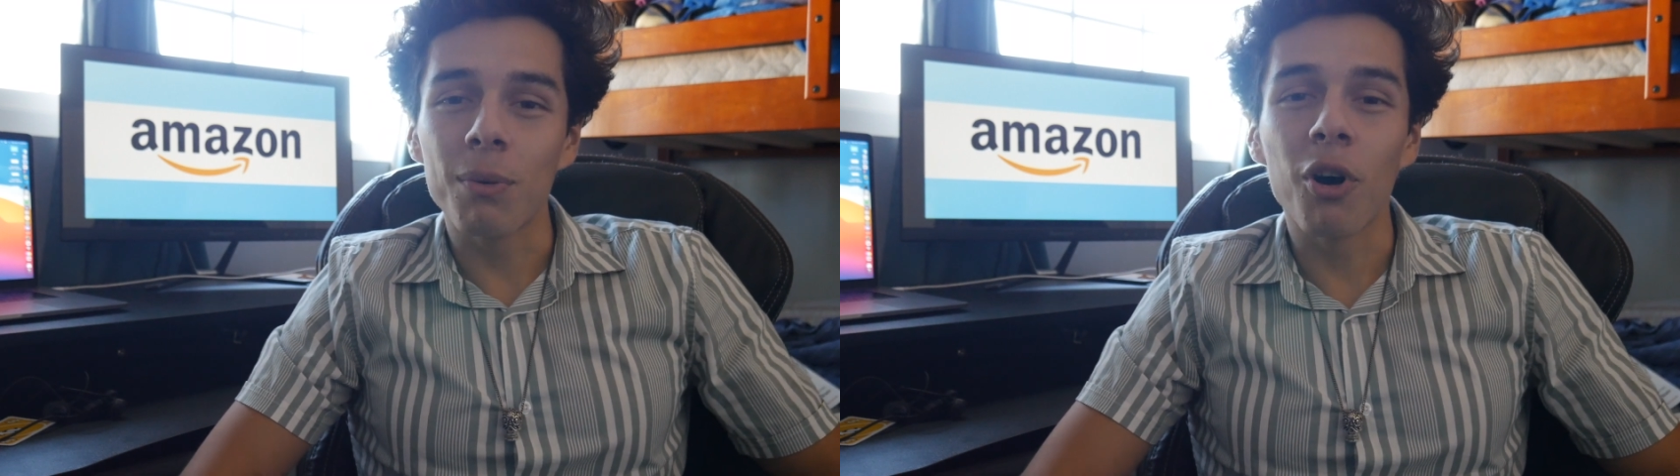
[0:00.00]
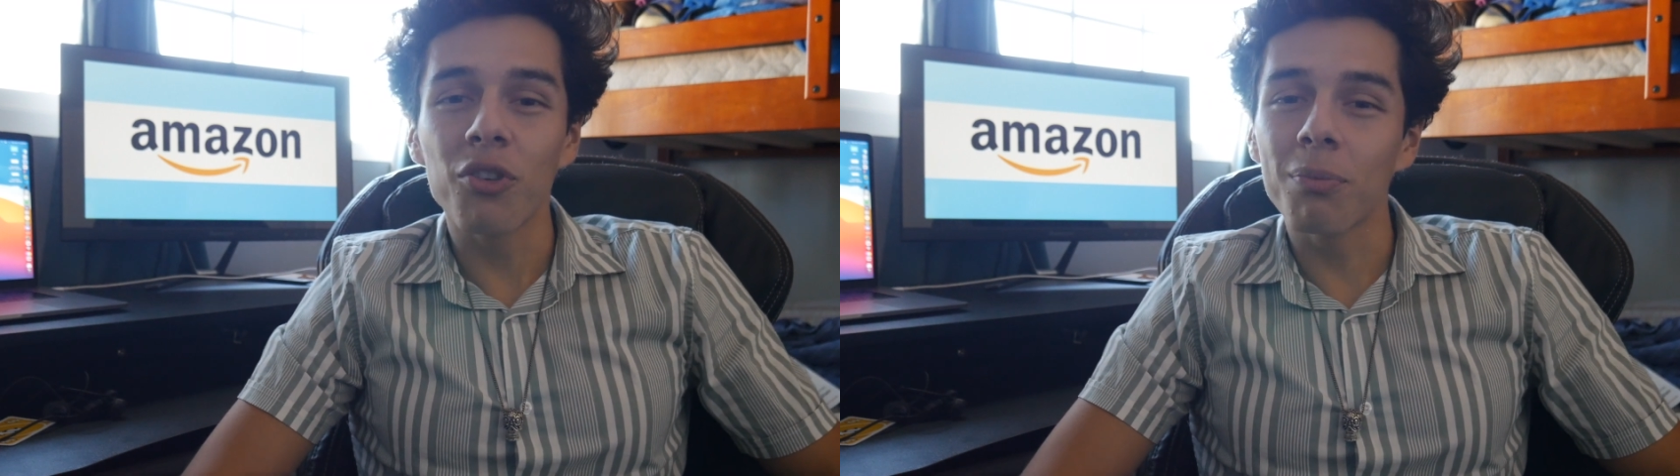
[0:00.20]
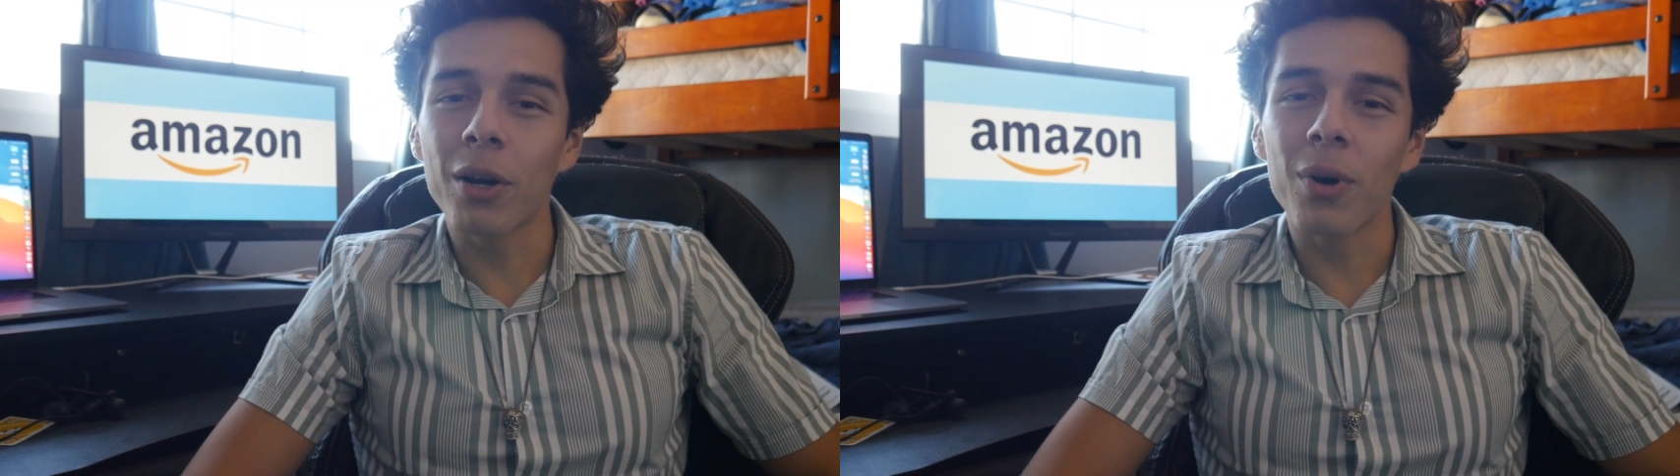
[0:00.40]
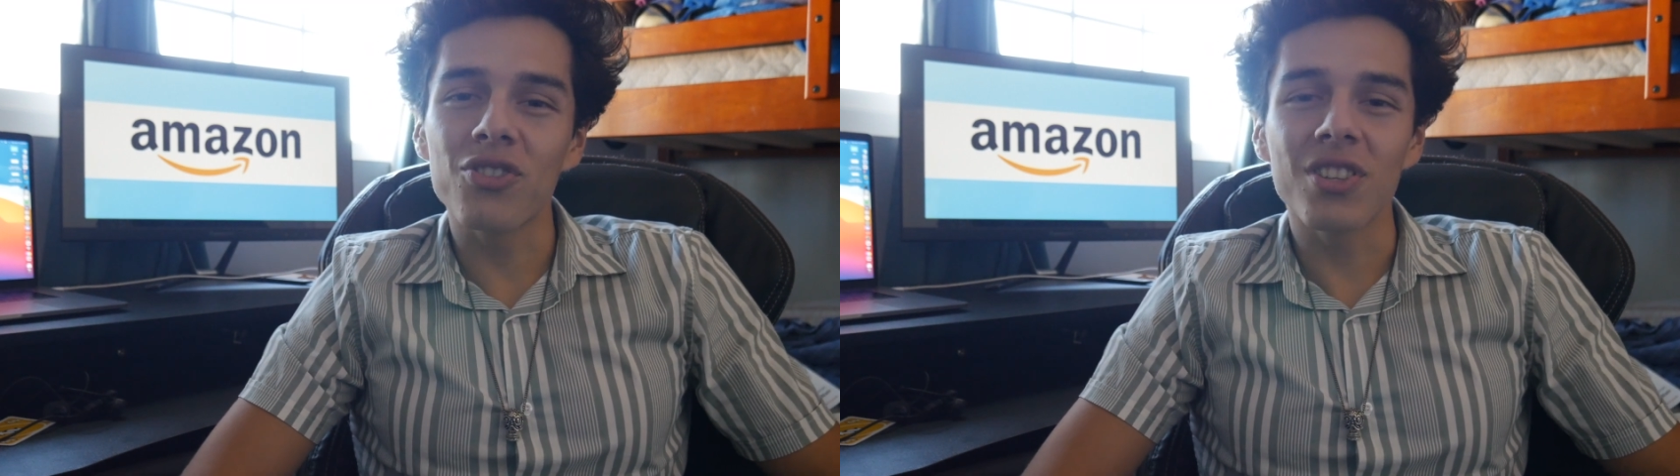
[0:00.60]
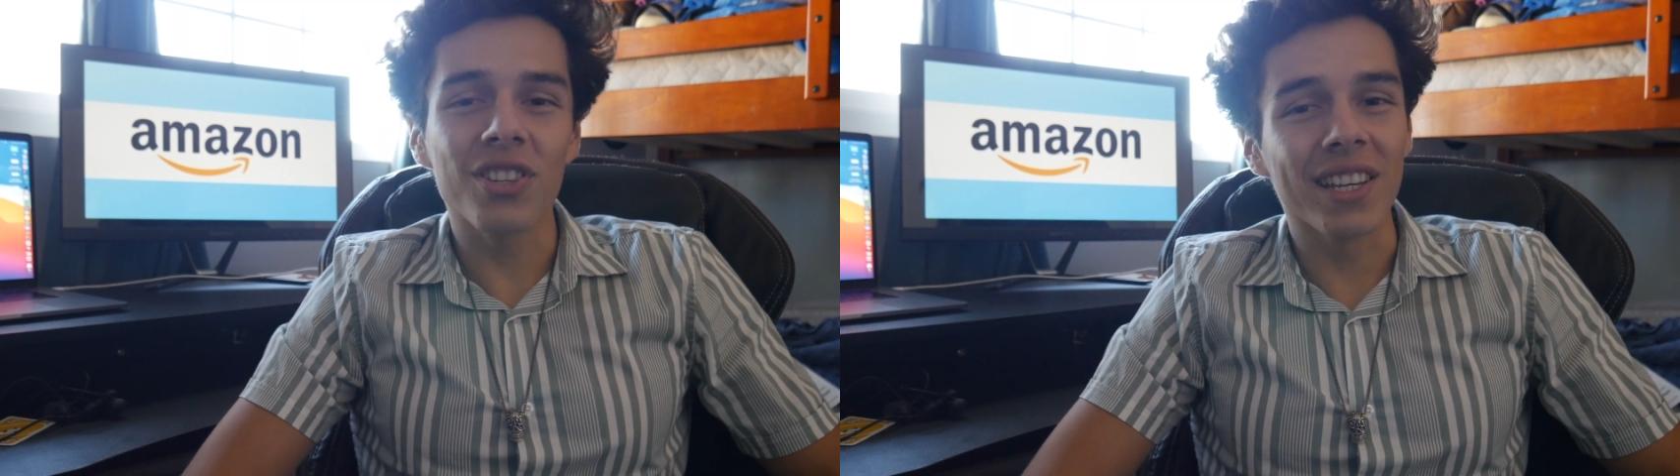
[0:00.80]
to pose my
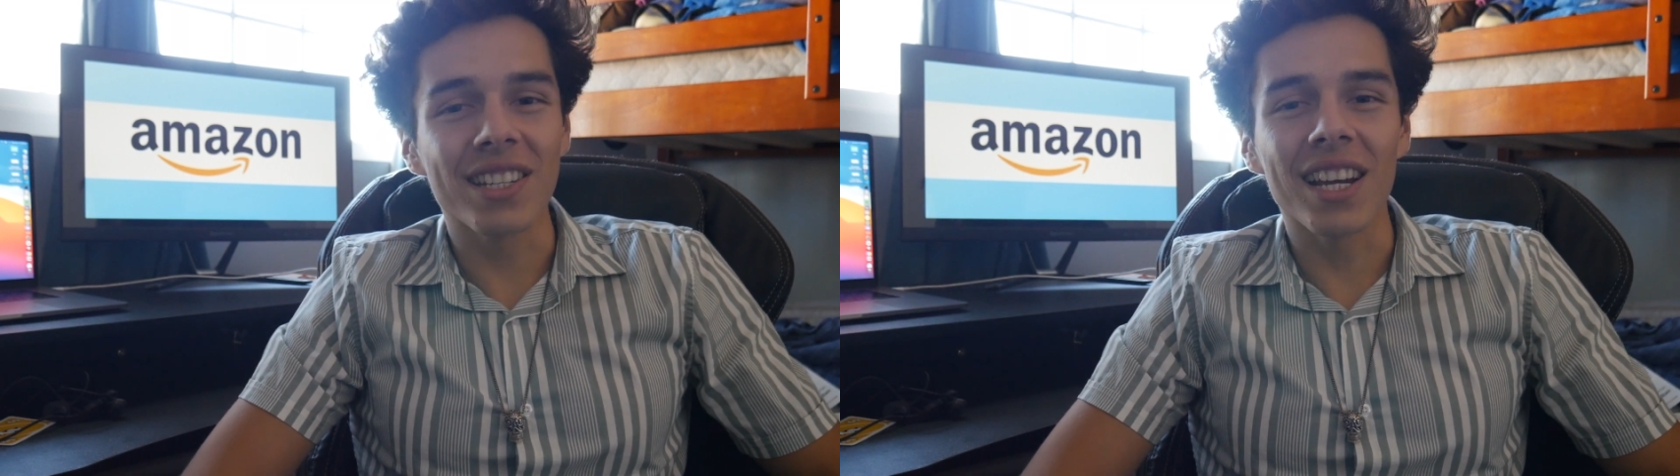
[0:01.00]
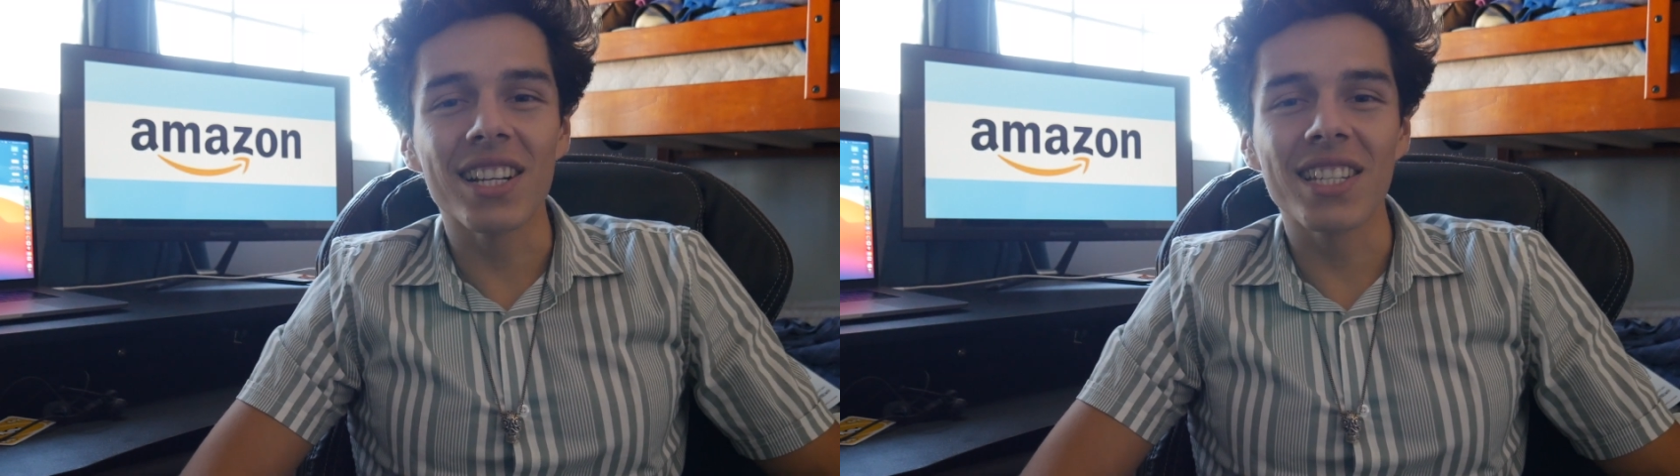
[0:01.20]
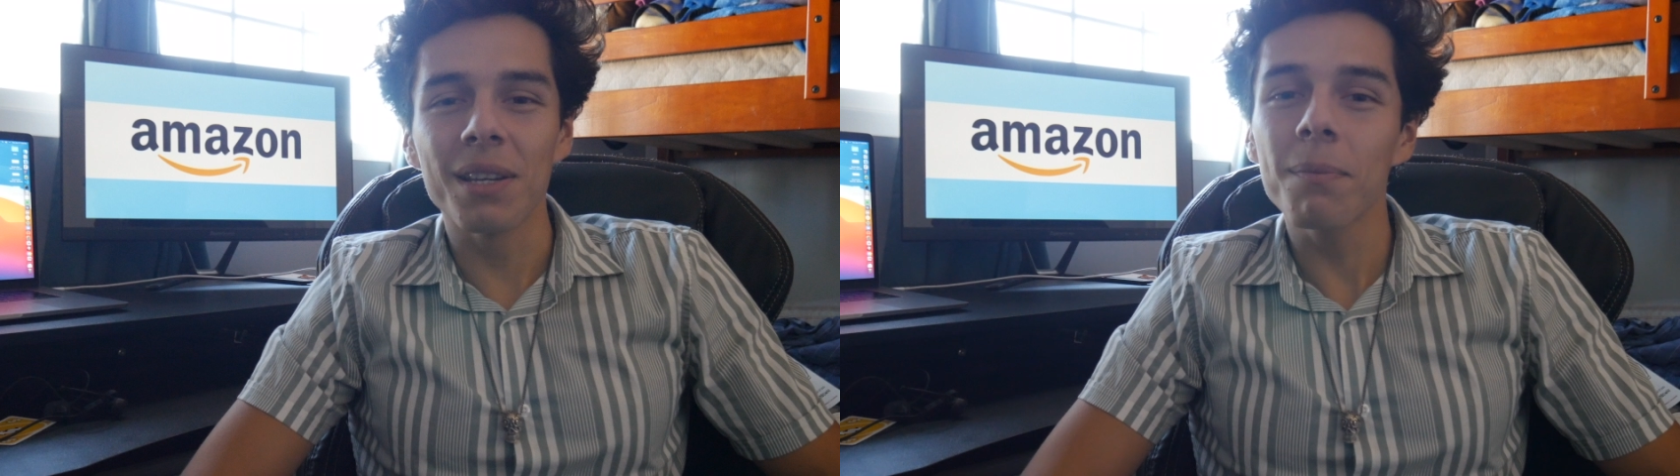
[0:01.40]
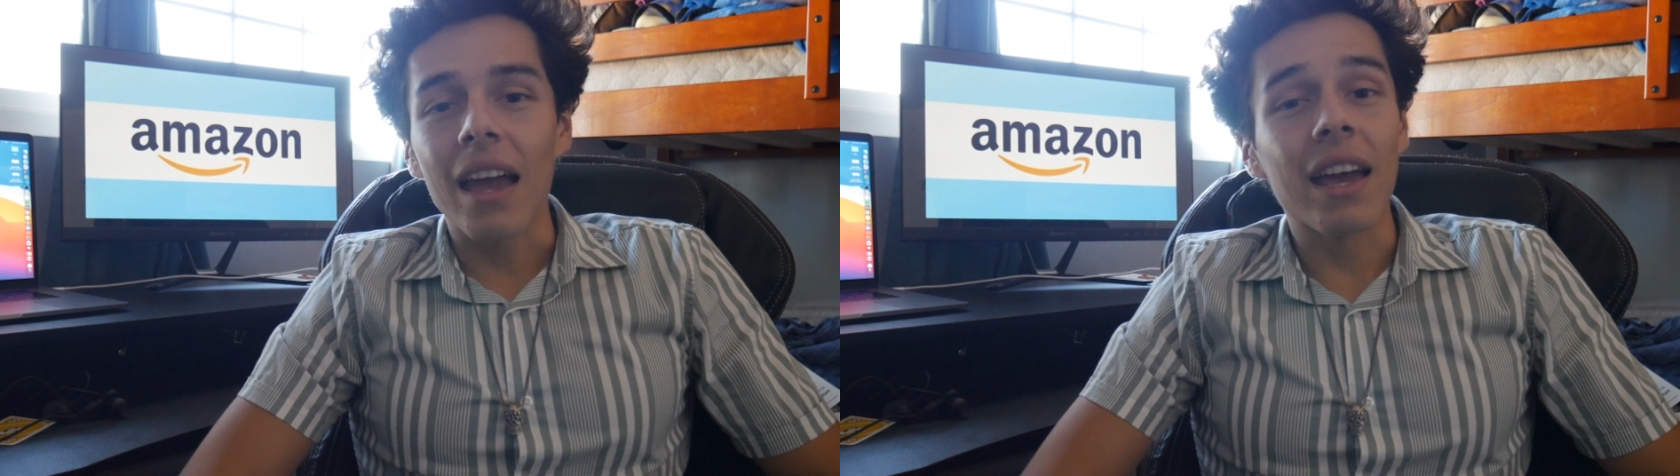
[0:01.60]
question to the entire team